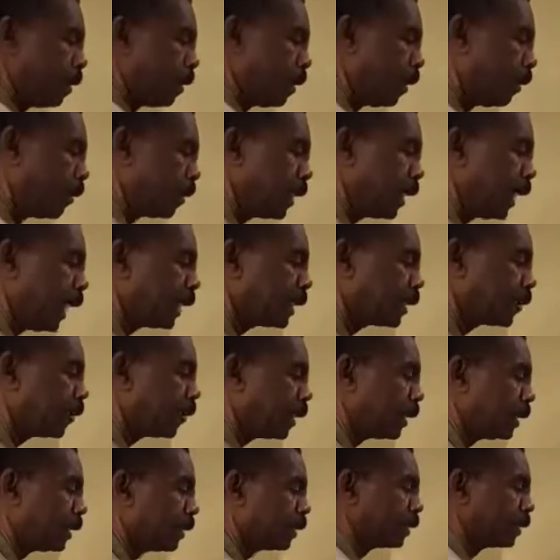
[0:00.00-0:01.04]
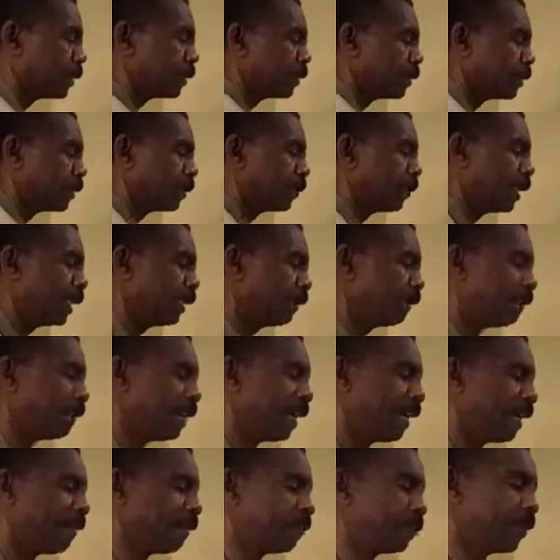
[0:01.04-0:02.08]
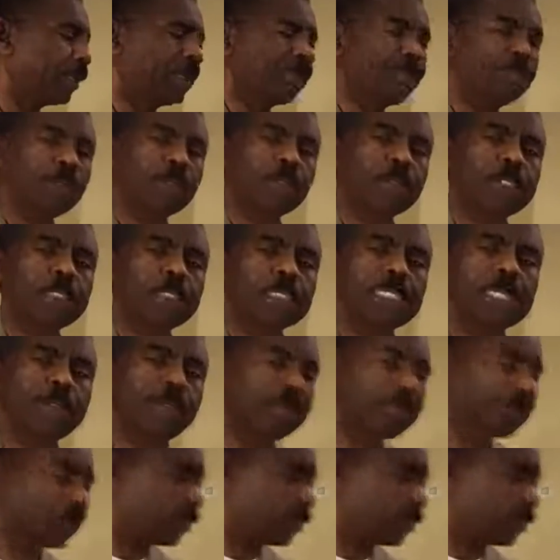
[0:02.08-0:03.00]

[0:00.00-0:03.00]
Now the next one is 25, 24, 7.